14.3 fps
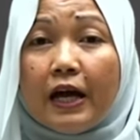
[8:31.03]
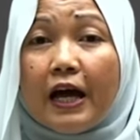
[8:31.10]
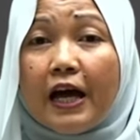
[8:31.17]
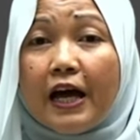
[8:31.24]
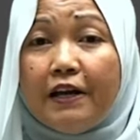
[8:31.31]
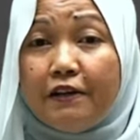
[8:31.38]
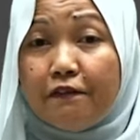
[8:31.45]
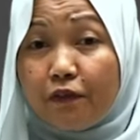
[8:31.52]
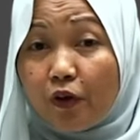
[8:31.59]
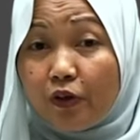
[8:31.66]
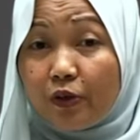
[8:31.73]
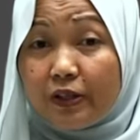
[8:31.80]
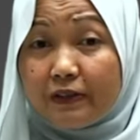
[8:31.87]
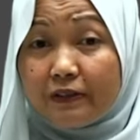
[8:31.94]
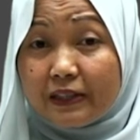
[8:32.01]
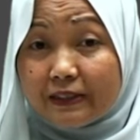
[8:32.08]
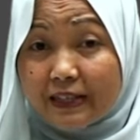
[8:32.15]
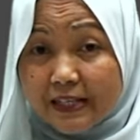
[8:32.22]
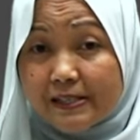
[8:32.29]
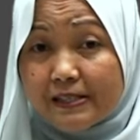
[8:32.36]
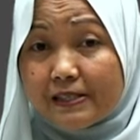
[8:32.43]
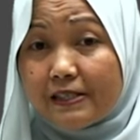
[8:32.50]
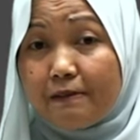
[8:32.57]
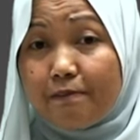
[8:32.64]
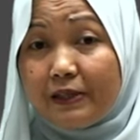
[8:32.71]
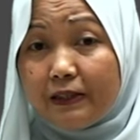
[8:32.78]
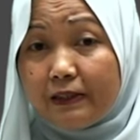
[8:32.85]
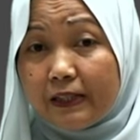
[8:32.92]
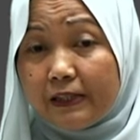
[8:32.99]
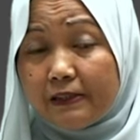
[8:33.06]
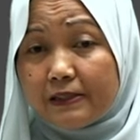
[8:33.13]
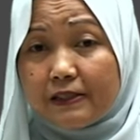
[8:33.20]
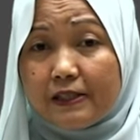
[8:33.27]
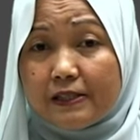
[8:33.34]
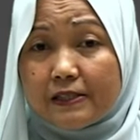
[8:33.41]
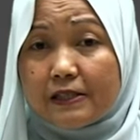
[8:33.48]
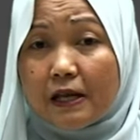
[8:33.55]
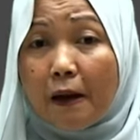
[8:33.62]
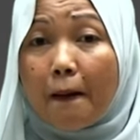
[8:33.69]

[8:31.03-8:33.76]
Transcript: And the four grade 3 buildings is